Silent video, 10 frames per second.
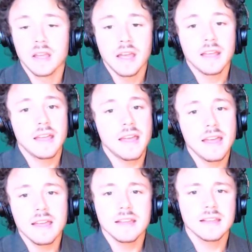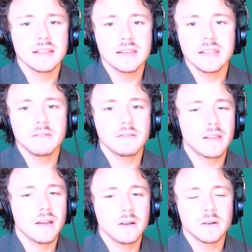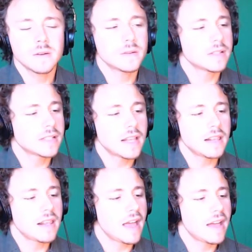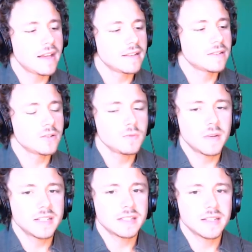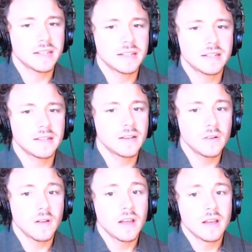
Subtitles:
Candy floss, I lie to myself.